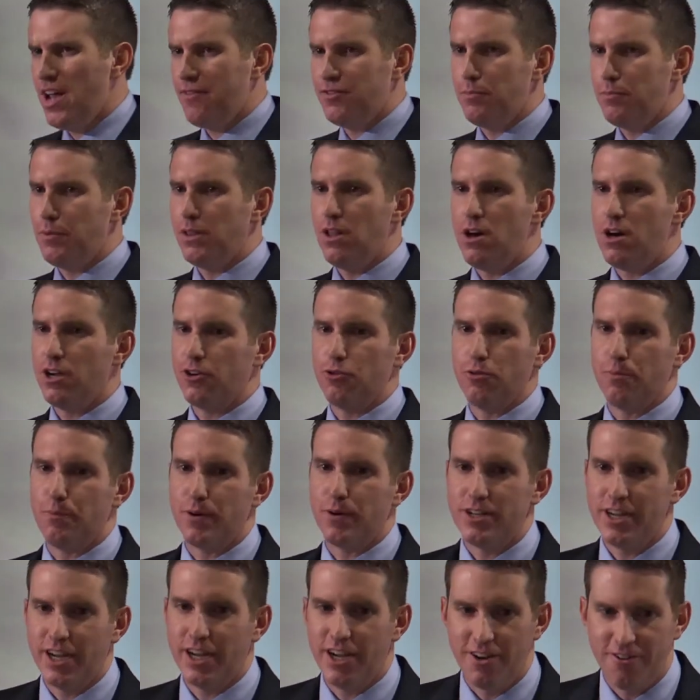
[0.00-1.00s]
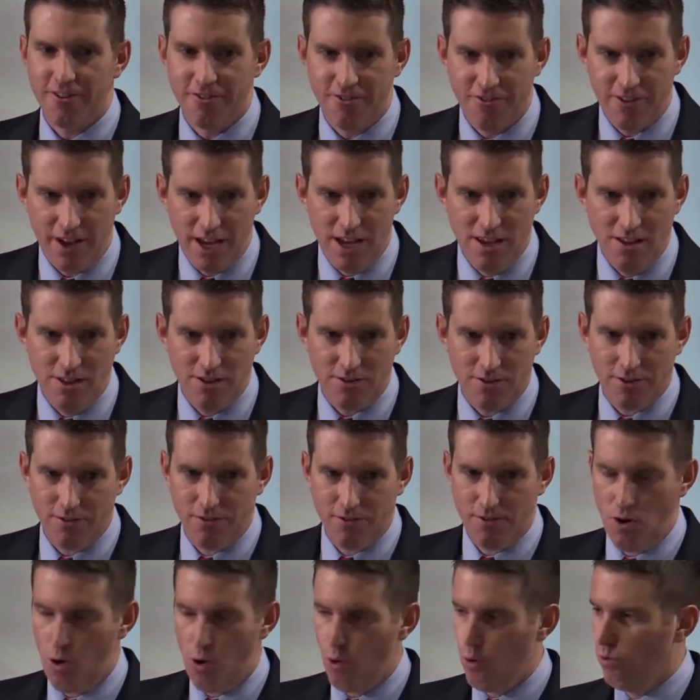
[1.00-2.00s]
have to belong to a particular faith or
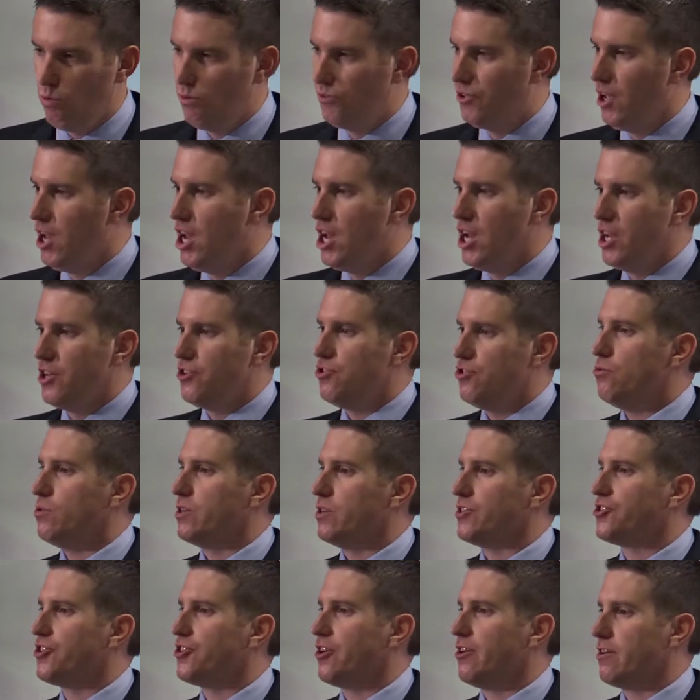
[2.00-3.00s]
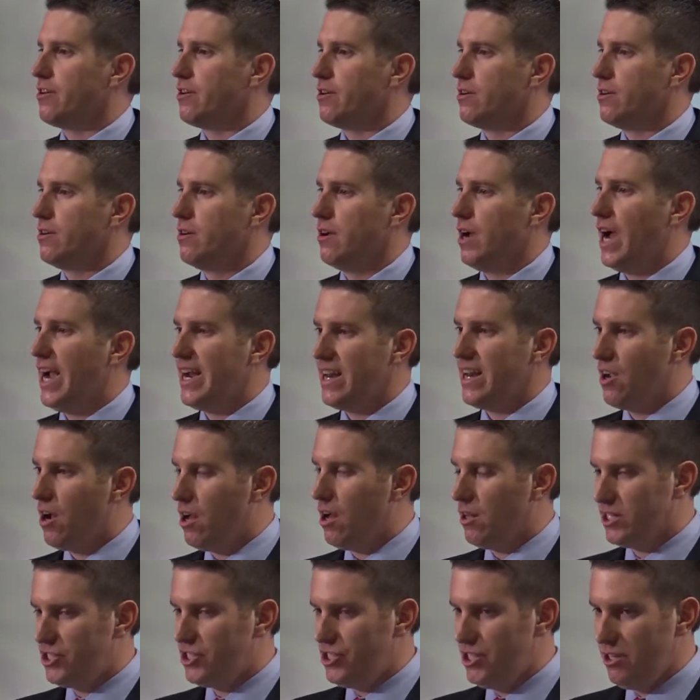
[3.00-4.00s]
hold to a certain
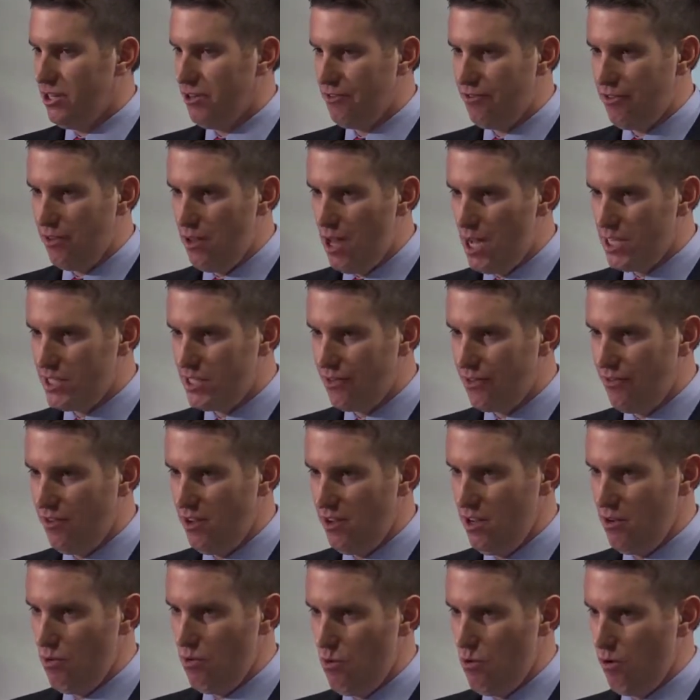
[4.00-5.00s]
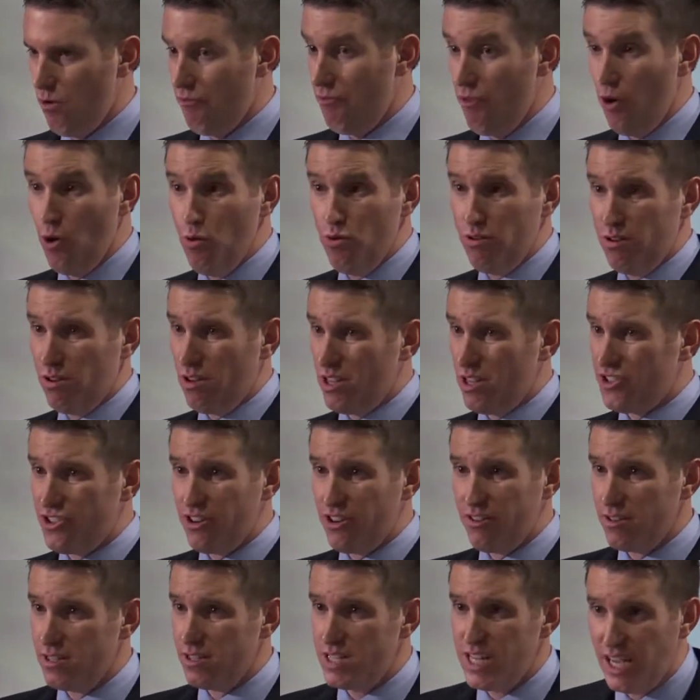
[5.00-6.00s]
ideology or philosophy or vote a
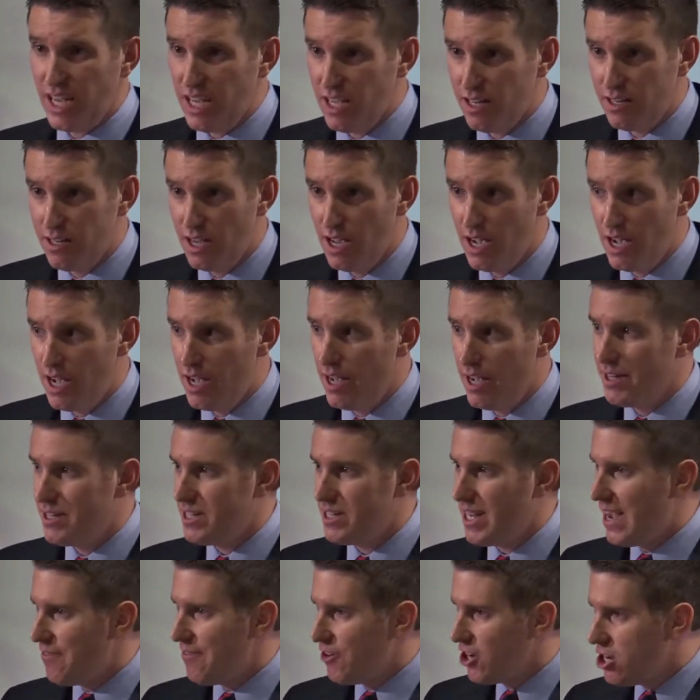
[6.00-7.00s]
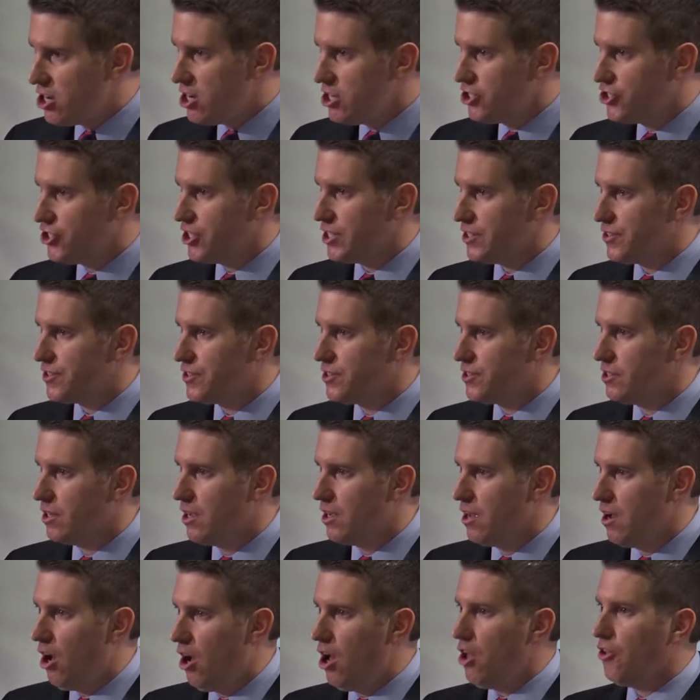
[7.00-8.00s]
certain ticket to have a conscience.
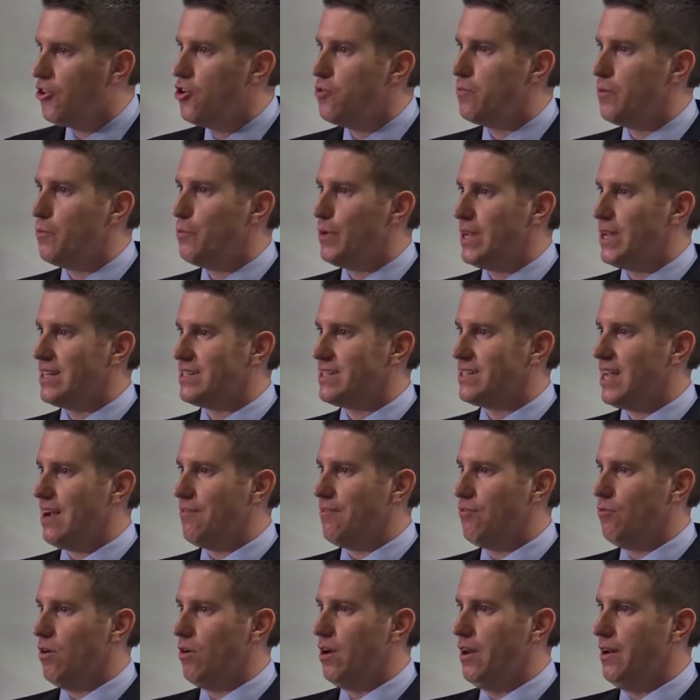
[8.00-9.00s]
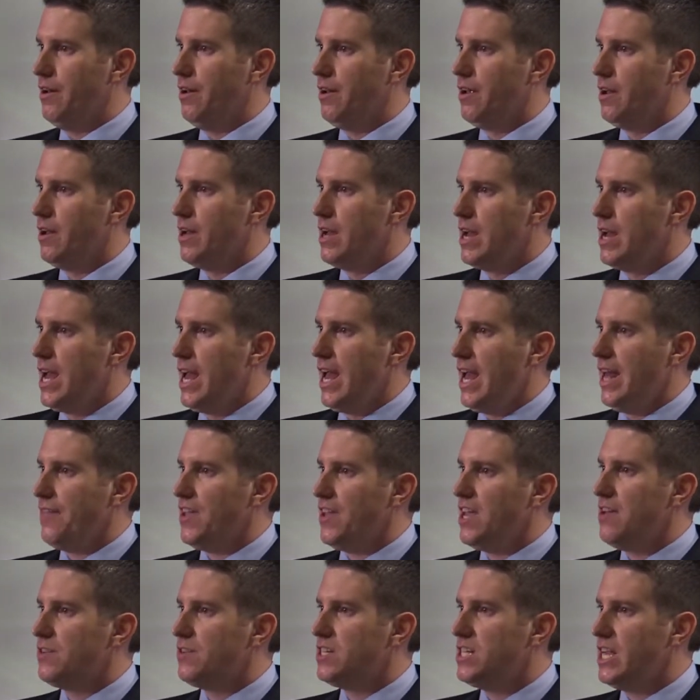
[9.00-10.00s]
All human beings have one. And
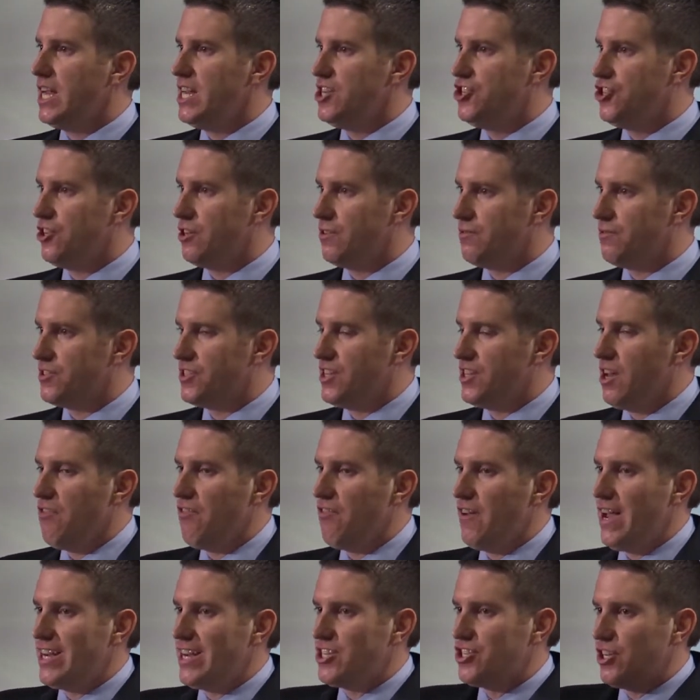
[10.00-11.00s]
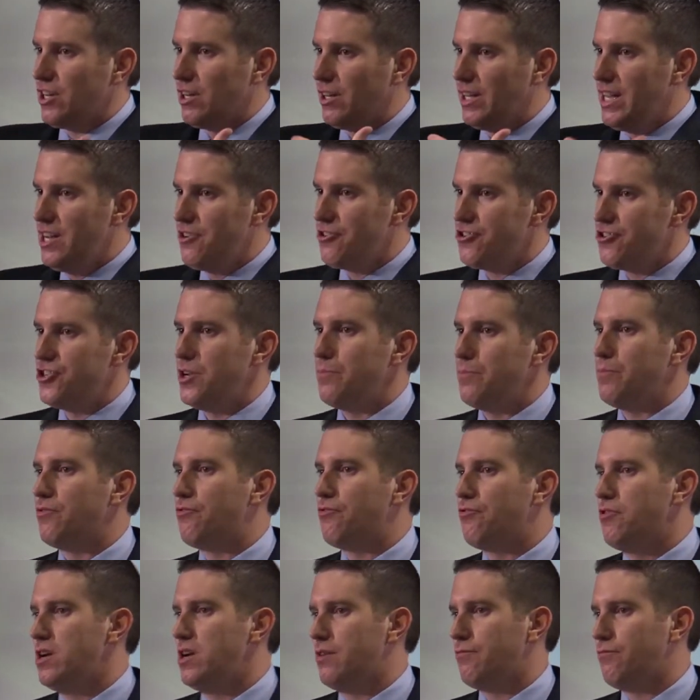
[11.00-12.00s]
the invitation of self action leadership and
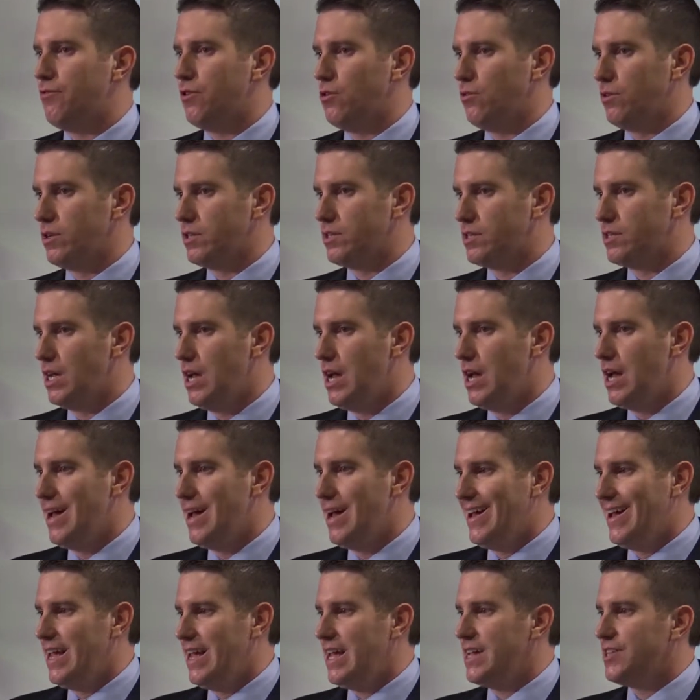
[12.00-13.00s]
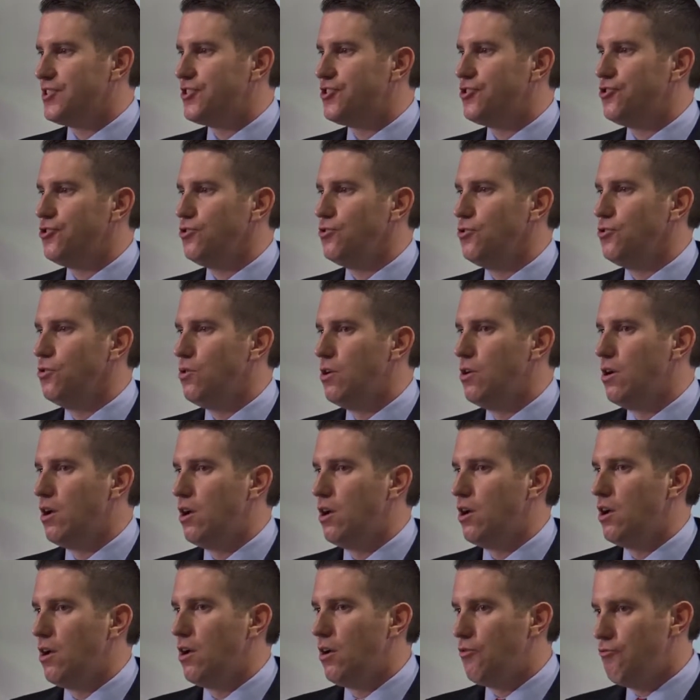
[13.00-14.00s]
freedom focused is to
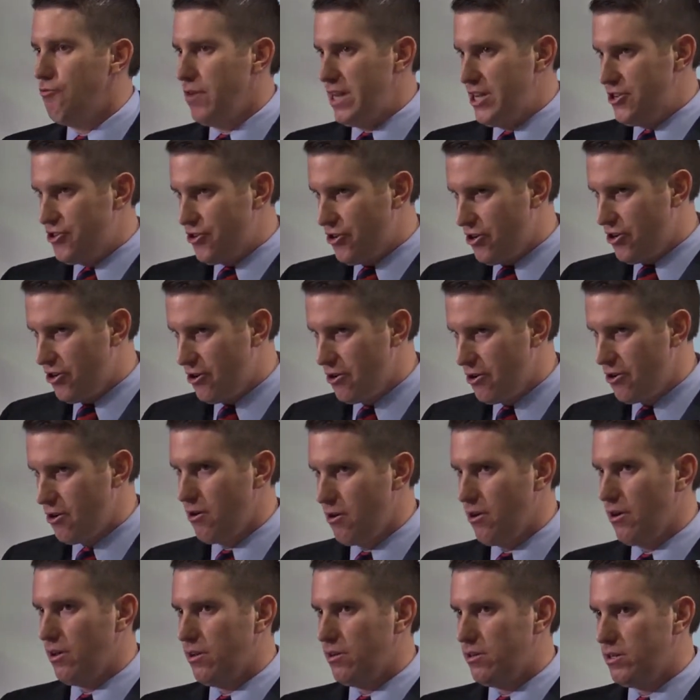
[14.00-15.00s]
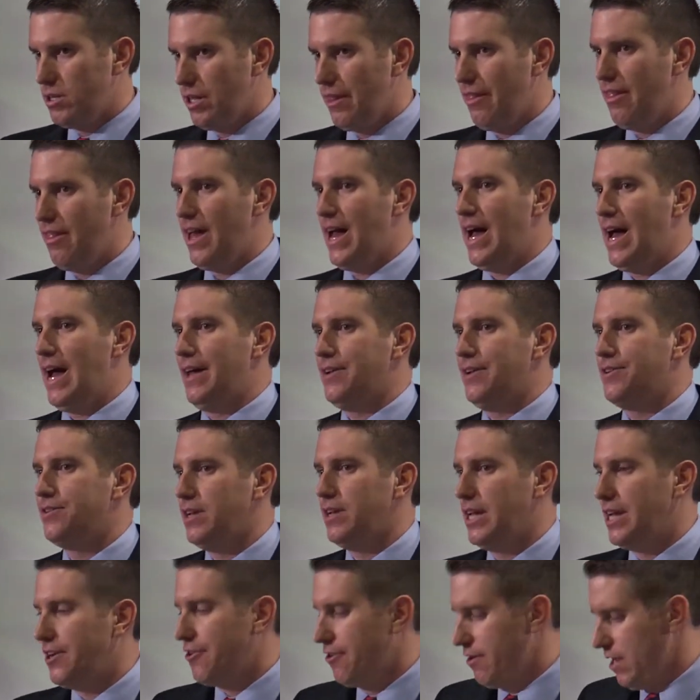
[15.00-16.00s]
return to that
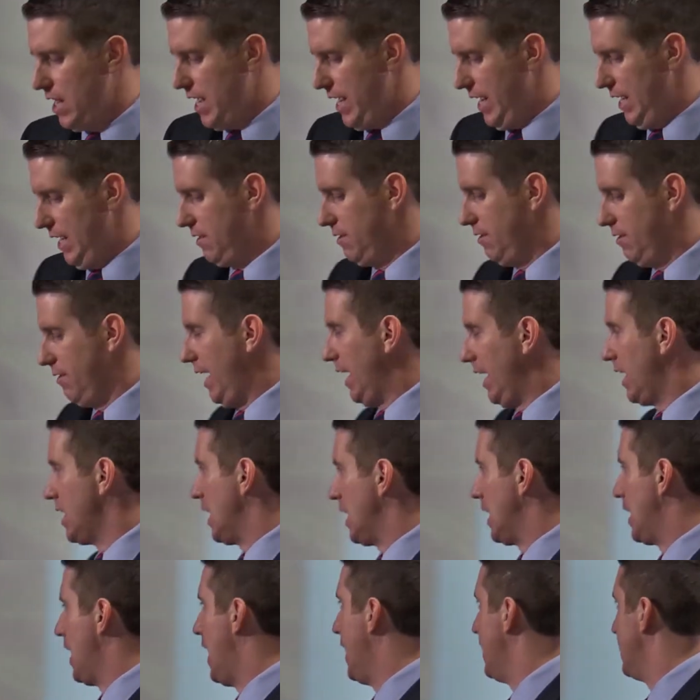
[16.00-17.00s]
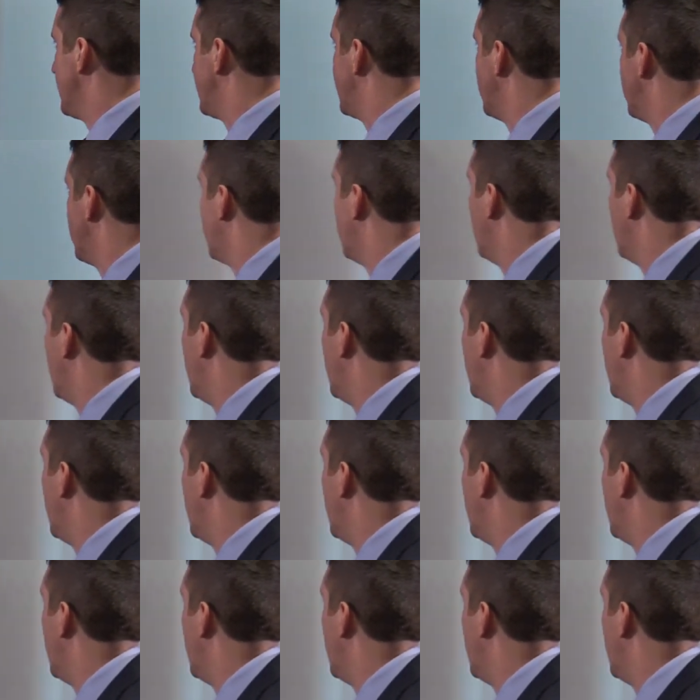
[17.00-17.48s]
inner light that can guide us in our